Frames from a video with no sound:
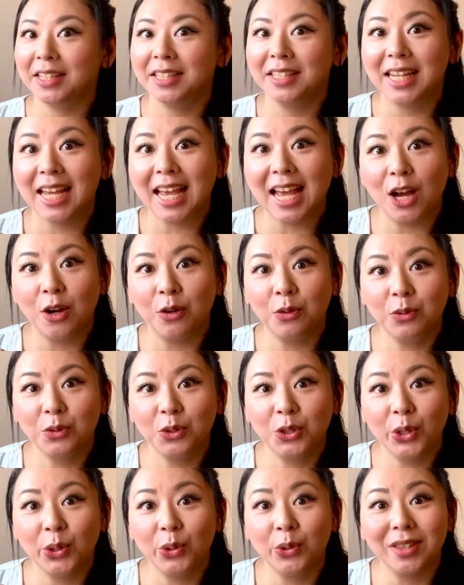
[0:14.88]
Down
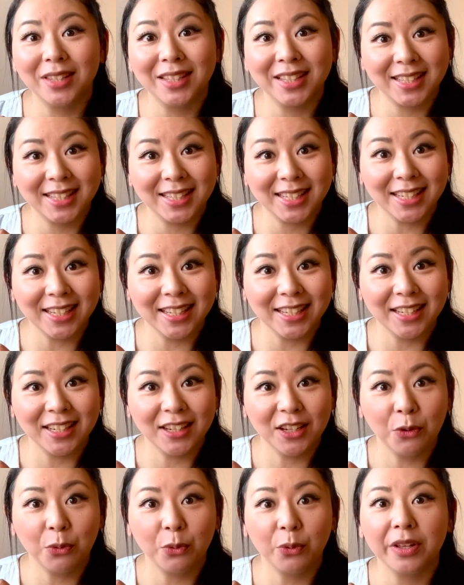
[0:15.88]
to the Sea
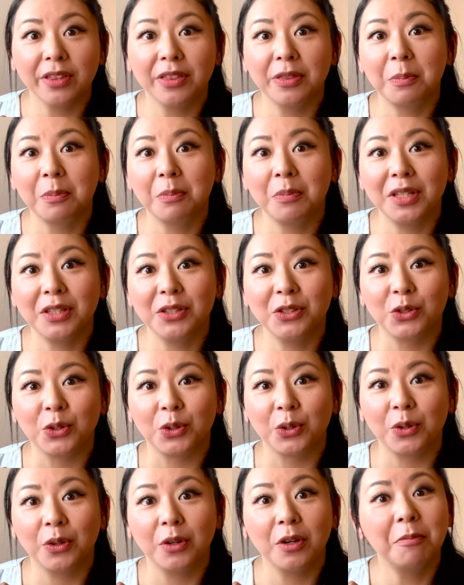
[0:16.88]
with
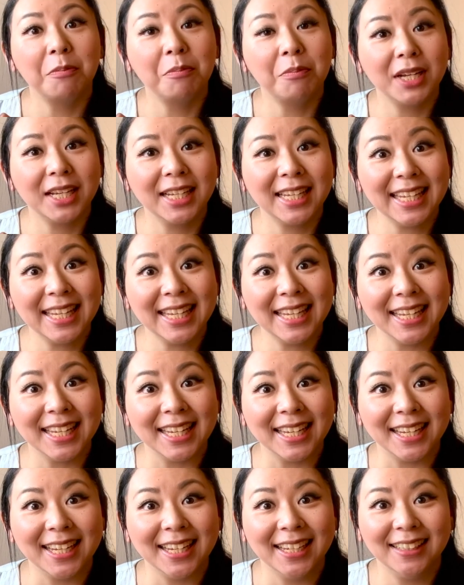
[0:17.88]
Mr. Magee.